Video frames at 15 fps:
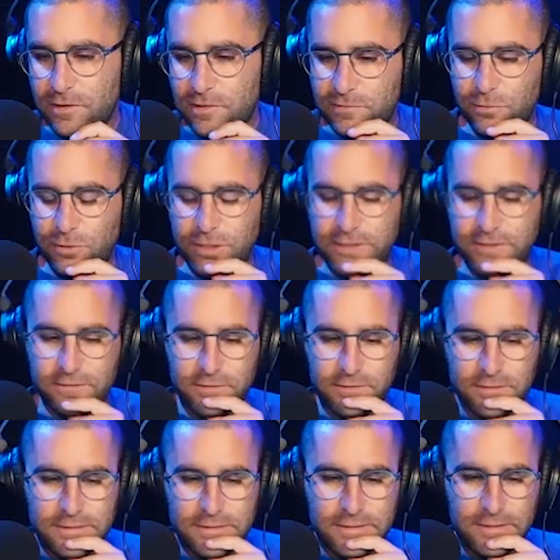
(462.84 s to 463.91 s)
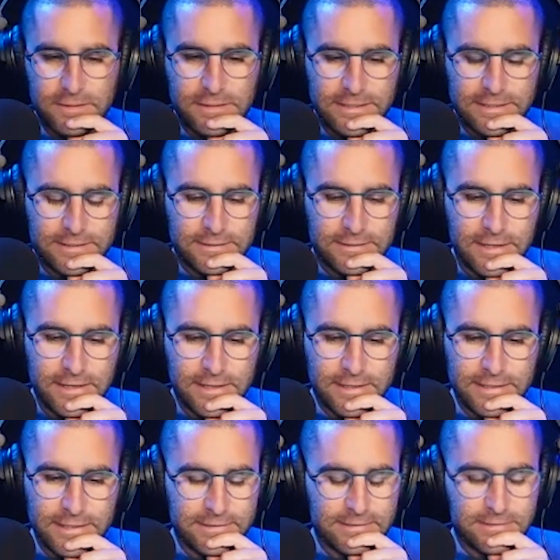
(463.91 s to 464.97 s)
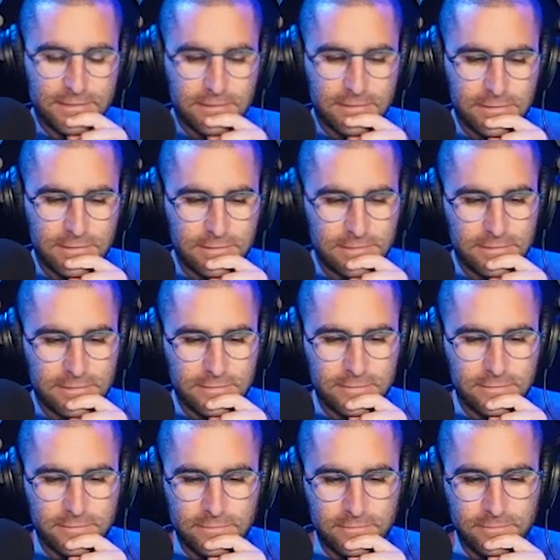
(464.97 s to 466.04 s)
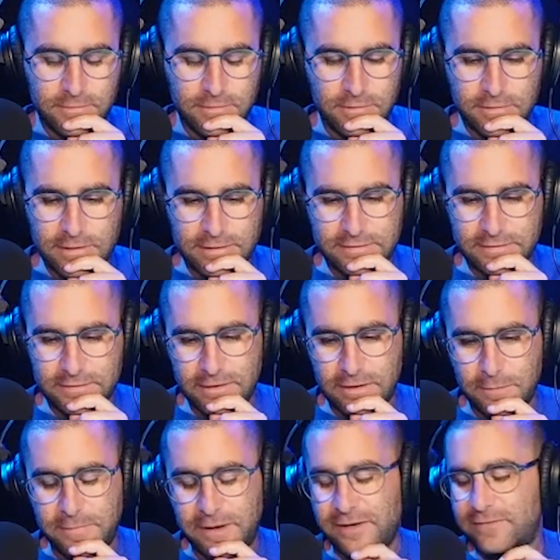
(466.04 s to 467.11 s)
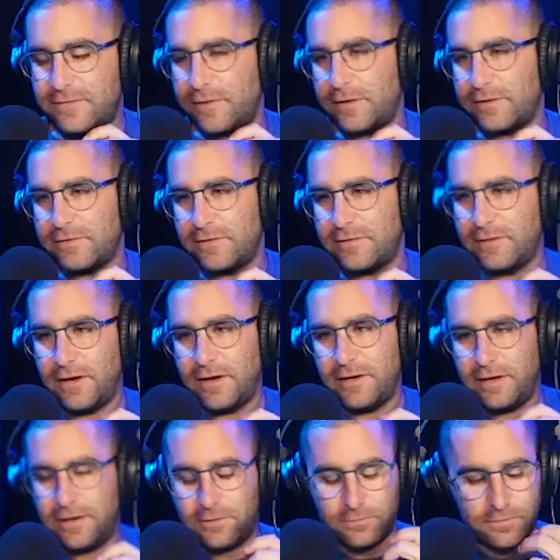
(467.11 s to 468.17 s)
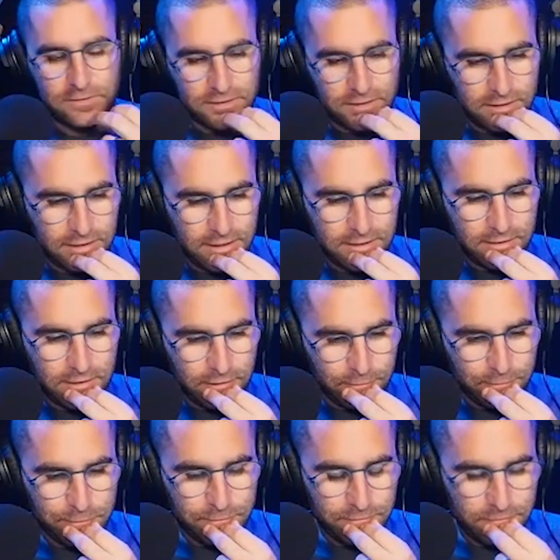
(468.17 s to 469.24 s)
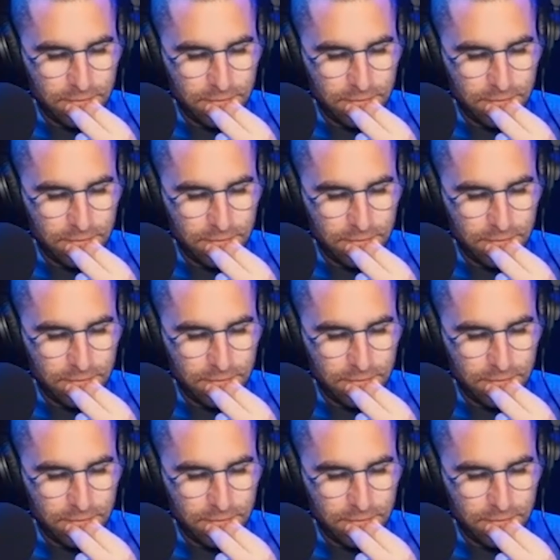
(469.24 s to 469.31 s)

So let's that's uh, that's that's an amazing thing to say, and I don't say that enough.